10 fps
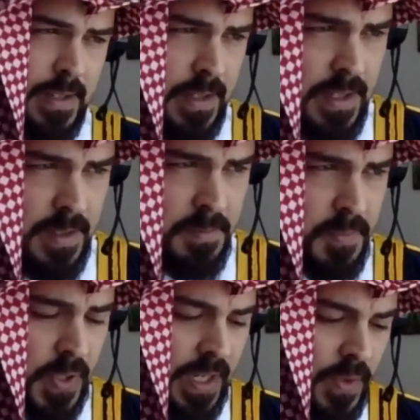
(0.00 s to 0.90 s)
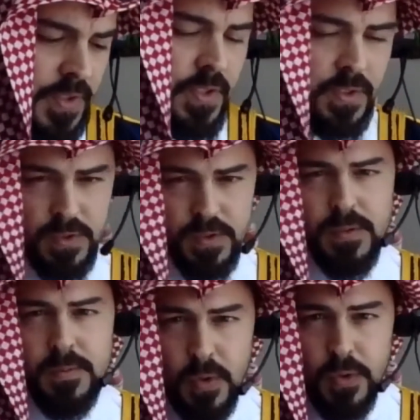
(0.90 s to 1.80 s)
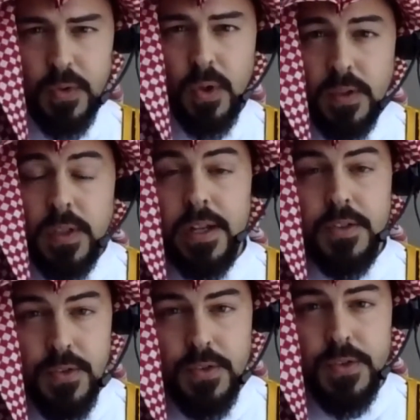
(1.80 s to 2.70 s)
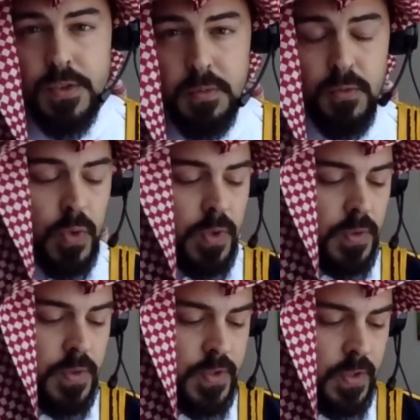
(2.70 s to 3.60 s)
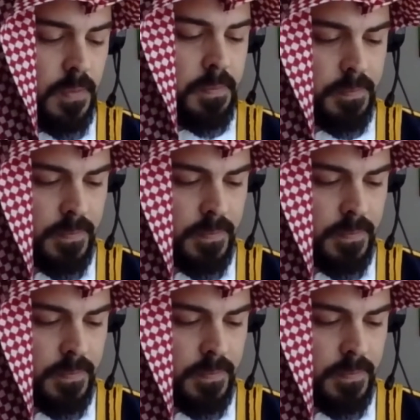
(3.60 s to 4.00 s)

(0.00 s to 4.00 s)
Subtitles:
But I want you to go through all the lectures before you do so.